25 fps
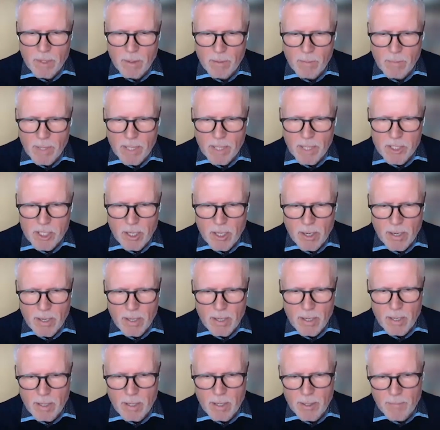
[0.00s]
Bletchley
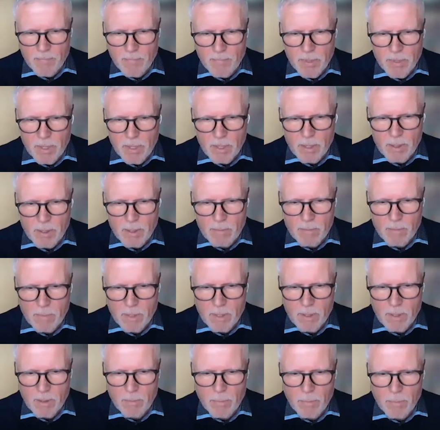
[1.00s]

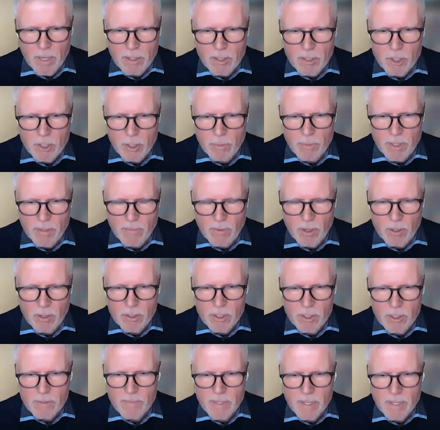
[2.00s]
Park Summit was,